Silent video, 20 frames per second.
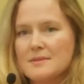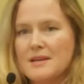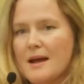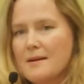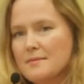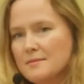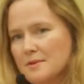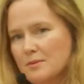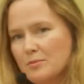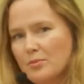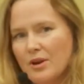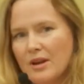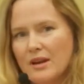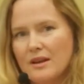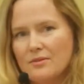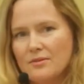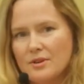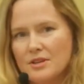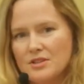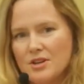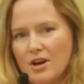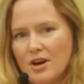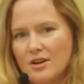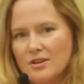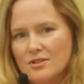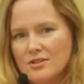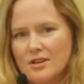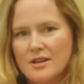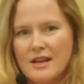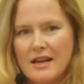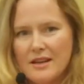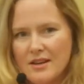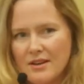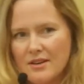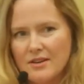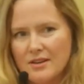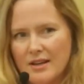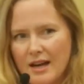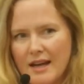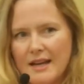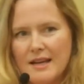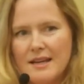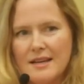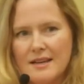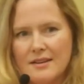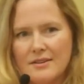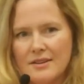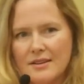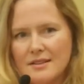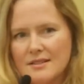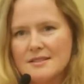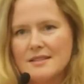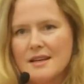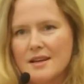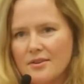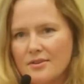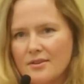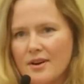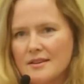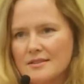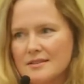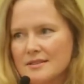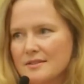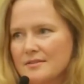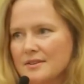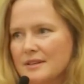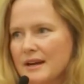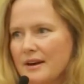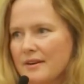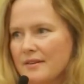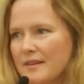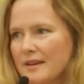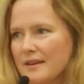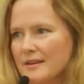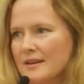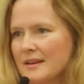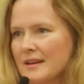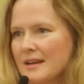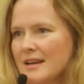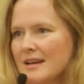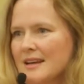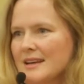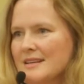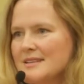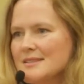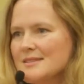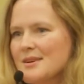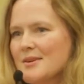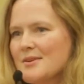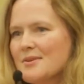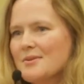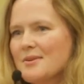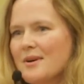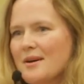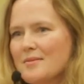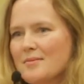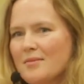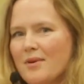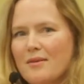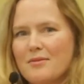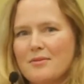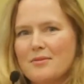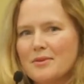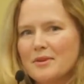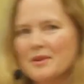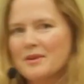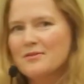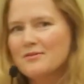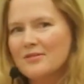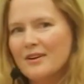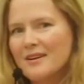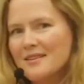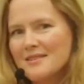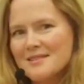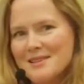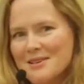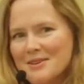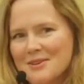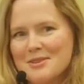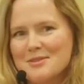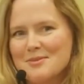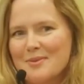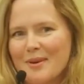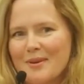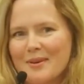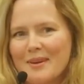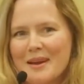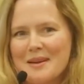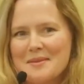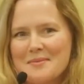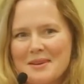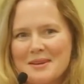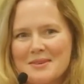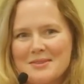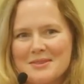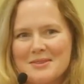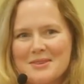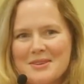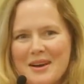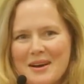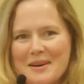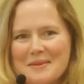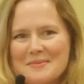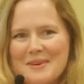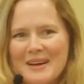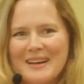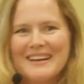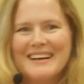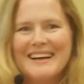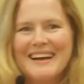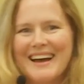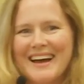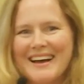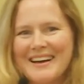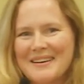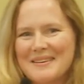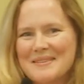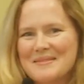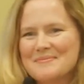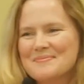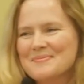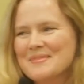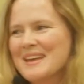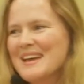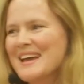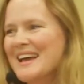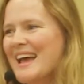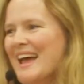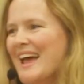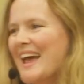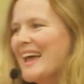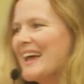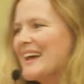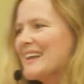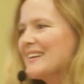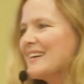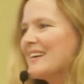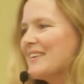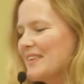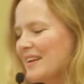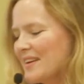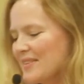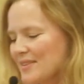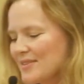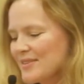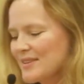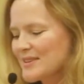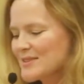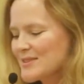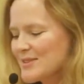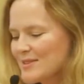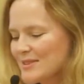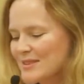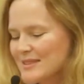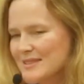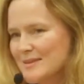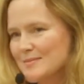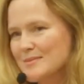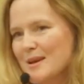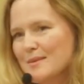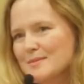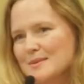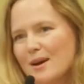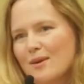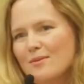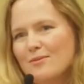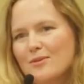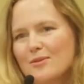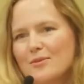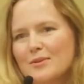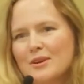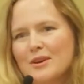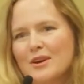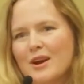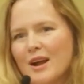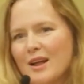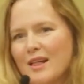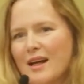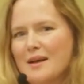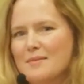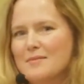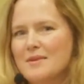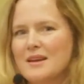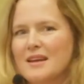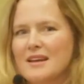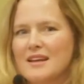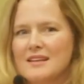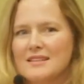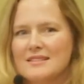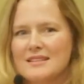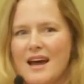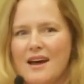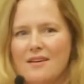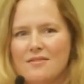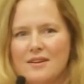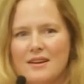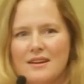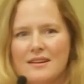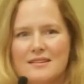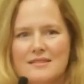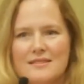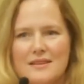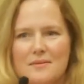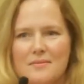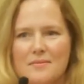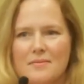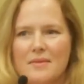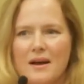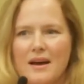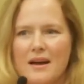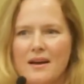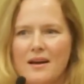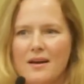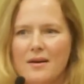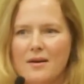some time to break and recharge. On any good hike, you need to take a rest every now and then. So we'll have a really fun dinner tomorrow night. Make sure you come. And the other thing, too, that's sometimes helpful when you're climbing is having some